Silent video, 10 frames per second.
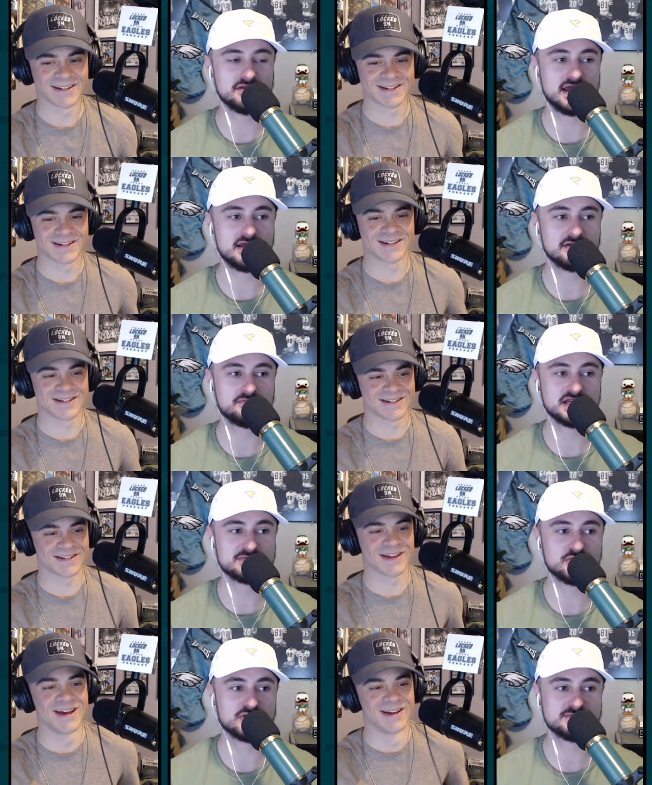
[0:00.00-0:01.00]
Speaker 1: that
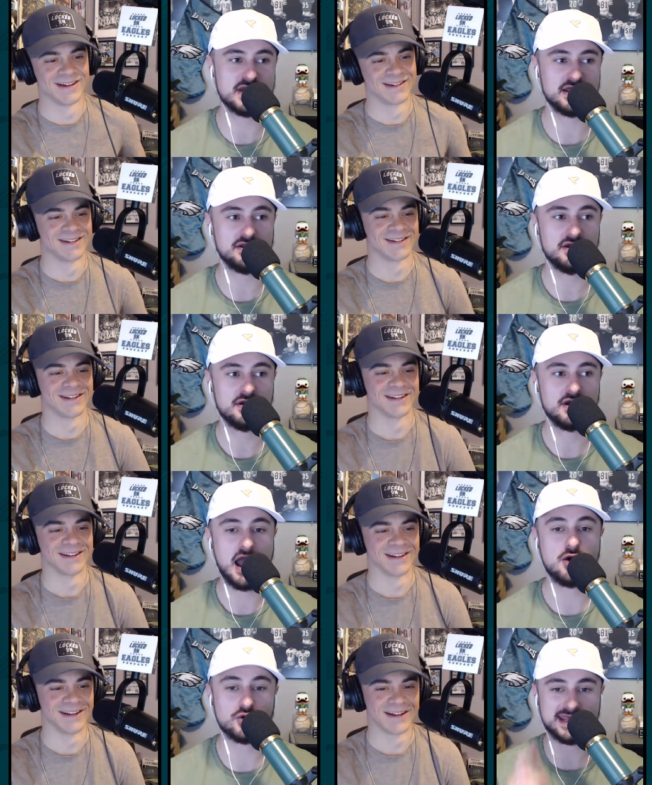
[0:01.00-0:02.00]
Pittsburgh has been
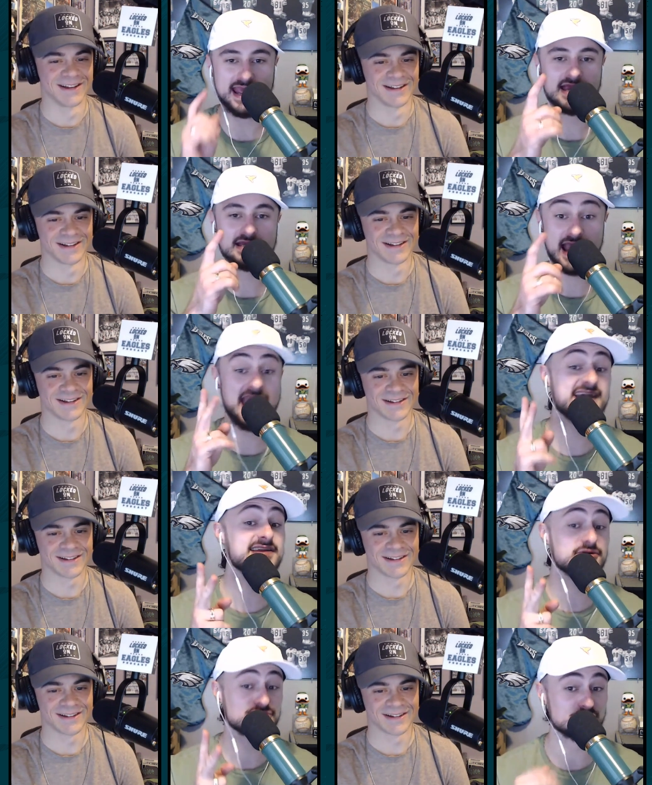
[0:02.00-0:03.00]
outgained and
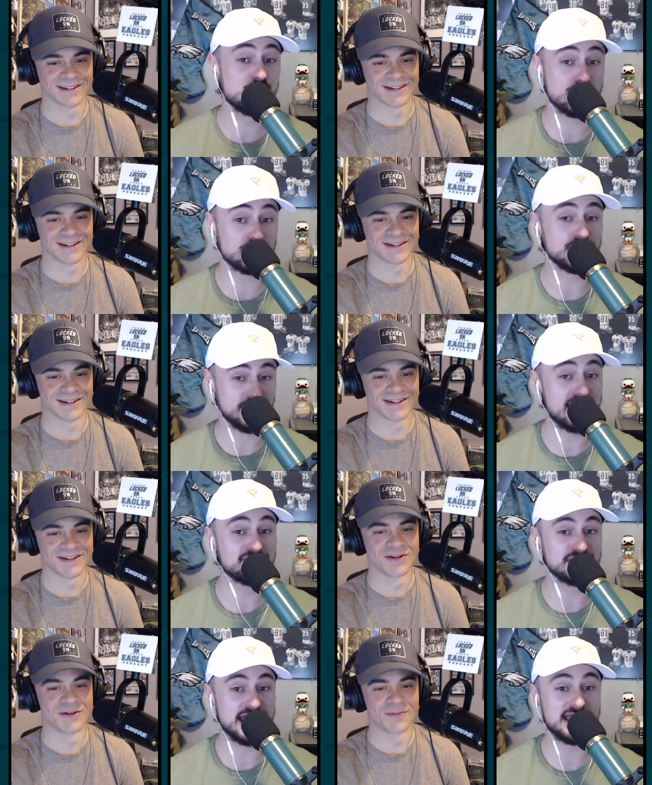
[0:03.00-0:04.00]
outscored in
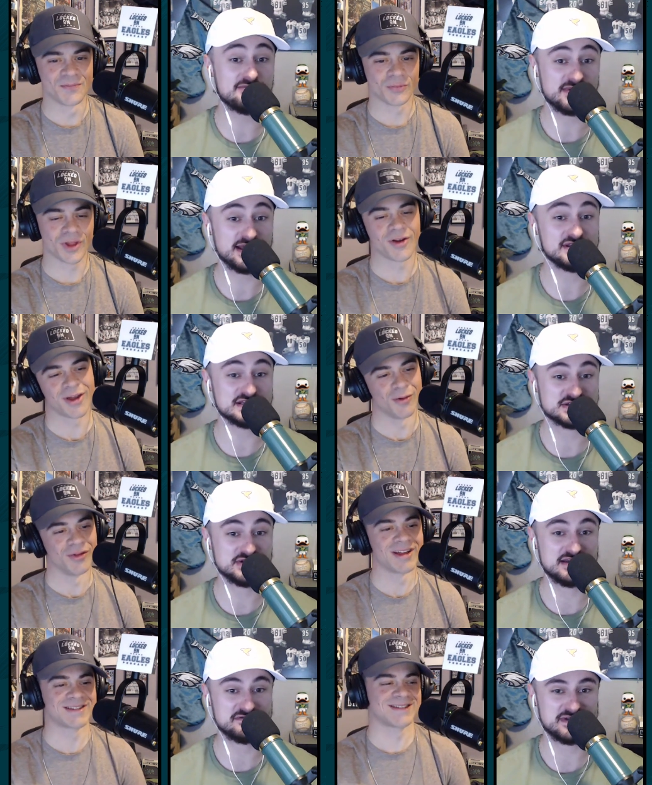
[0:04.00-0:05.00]
every game, and okay, they still
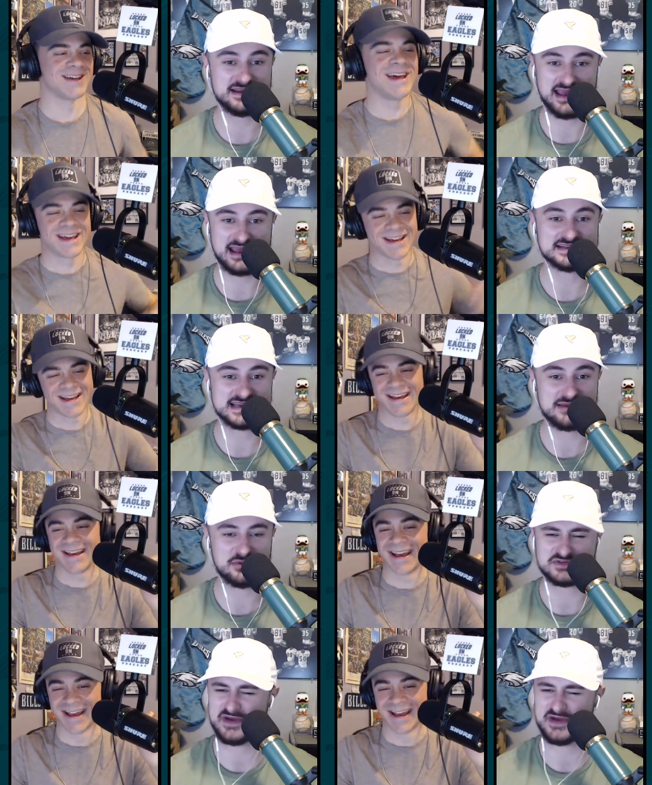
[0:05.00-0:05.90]
well, have at the time it was